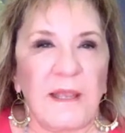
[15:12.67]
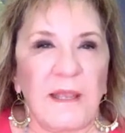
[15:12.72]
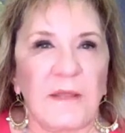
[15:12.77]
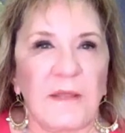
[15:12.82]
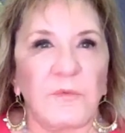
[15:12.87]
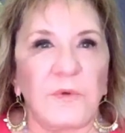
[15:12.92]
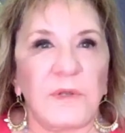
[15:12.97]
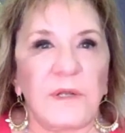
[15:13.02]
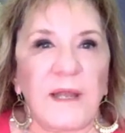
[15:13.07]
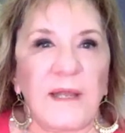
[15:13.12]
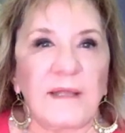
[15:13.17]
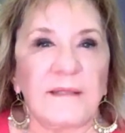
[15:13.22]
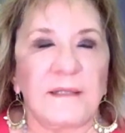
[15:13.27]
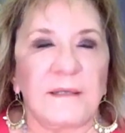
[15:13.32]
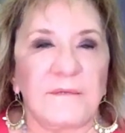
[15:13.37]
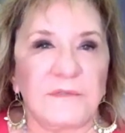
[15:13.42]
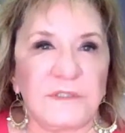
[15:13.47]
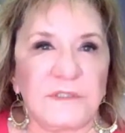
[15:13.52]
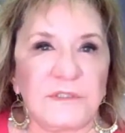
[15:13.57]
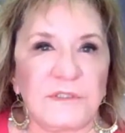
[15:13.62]
And what I
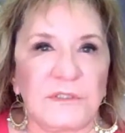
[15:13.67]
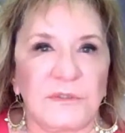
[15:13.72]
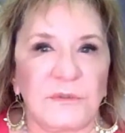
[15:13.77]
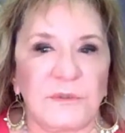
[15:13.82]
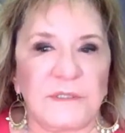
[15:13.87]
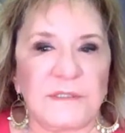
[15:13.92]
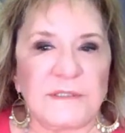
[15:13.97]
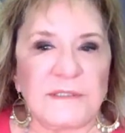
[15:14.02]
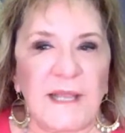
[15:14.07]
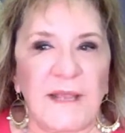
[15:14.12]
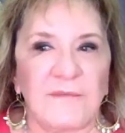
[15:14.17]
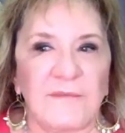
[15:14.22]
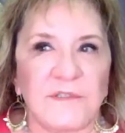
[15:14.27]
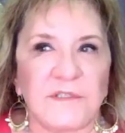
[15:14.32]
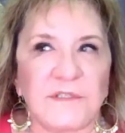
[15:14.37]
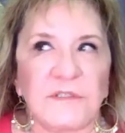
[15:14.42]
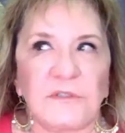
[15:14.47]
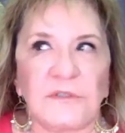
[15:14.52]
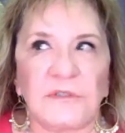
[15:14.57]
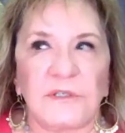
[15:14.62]
love to do is have
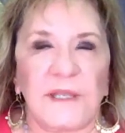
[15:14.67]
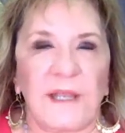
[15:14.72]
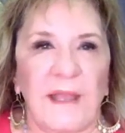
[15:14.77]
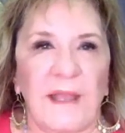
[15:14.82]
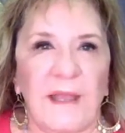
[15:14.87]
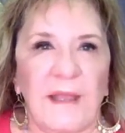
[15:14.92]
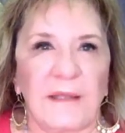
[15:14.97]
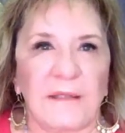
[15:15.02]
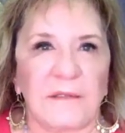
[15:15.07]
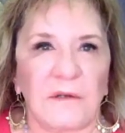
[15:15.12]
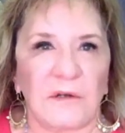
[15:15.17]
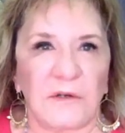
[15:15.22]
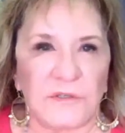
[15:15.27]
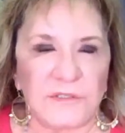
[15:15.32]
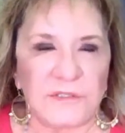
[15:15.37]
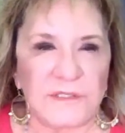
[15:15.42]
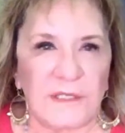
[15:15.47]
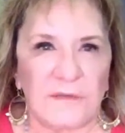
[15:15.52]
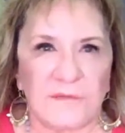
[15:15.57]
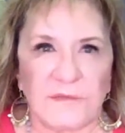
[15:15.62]
us look at
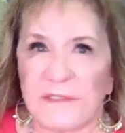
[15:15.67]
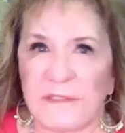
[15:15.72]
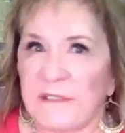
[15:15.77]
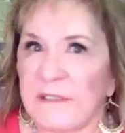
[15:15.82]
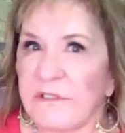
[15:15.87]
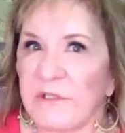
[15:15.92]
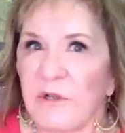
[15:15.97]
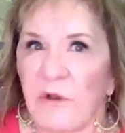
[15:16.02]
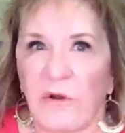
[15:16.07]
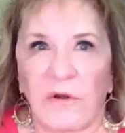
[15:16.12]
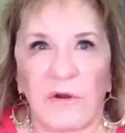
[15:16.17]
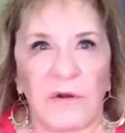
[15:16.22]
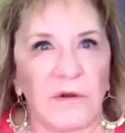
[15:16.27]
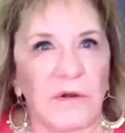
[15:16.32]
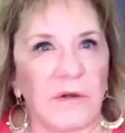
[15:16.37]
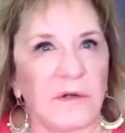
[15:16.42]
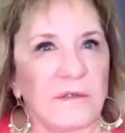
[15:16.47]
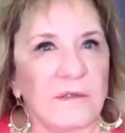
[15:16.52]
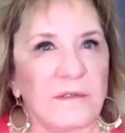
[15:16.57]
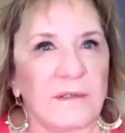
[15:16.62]
ourselves. And it's
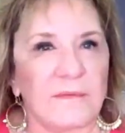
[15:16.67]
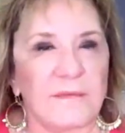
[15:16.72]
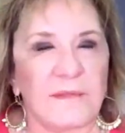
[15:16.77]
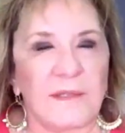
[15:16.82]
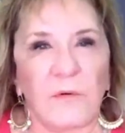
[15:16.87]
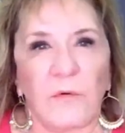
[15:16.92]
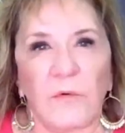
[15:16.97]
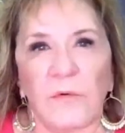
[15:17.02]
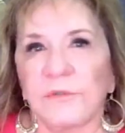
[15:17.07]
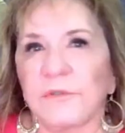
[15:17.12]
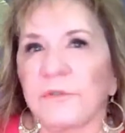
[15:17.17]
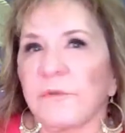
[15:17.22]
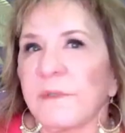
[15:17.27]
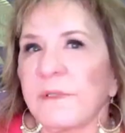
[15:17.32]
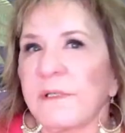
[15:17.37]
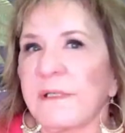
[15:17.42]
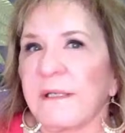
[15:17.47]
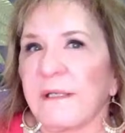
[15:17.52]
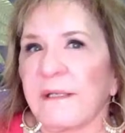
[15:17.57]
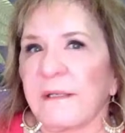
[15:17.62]
hard. The older
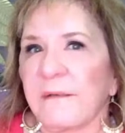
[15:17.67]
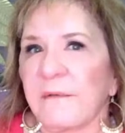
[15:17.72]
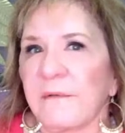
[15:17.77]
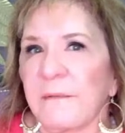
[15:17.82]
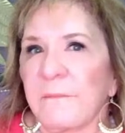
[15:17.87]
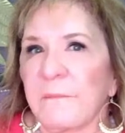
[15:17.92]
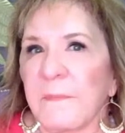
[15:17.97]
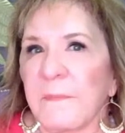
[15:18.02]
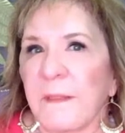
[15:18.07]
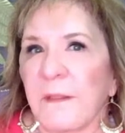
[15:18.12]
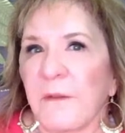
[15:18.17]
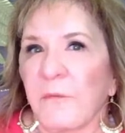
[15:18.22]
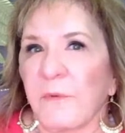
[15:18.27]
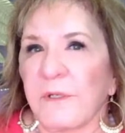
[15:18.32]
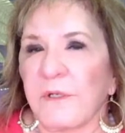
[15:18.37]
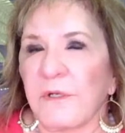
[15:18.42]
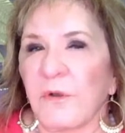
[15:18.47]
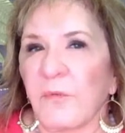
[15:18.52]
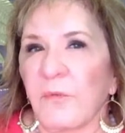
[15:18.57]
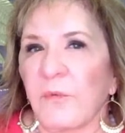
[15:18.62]
we get,
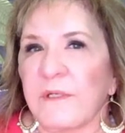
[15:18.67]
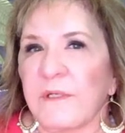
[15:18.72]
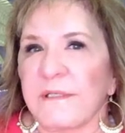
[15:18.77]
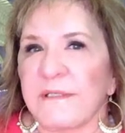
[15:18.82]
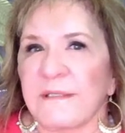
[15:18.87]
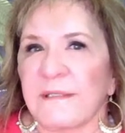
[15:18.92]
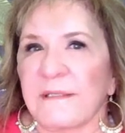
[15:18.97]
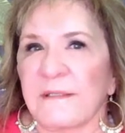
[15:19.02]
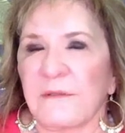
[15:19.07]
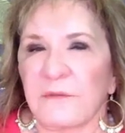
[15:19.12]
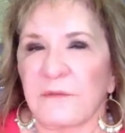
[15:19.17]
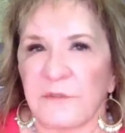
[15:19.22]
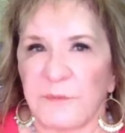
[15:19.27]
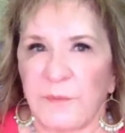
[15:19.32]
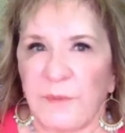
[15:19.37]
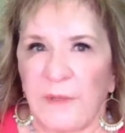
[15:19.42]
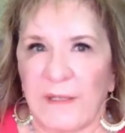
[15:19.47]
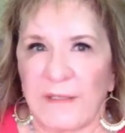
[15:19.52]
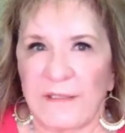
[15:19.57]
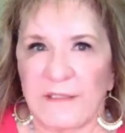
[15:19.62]
we don't want to see those
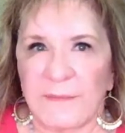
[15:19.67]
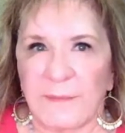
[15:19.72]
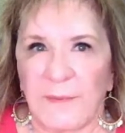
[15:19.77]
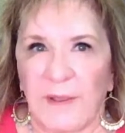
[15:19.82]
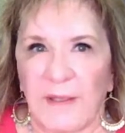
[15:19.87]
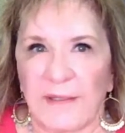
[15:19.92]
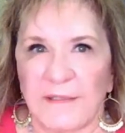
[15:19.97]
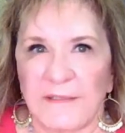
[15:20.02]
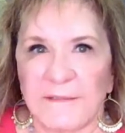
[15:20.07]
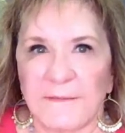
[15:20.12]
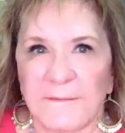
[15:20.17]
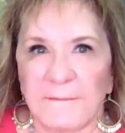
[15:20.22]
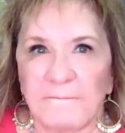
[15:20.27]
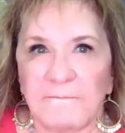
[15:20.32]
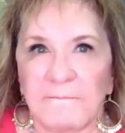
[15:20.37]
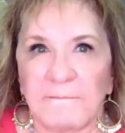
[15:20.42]
blind spots.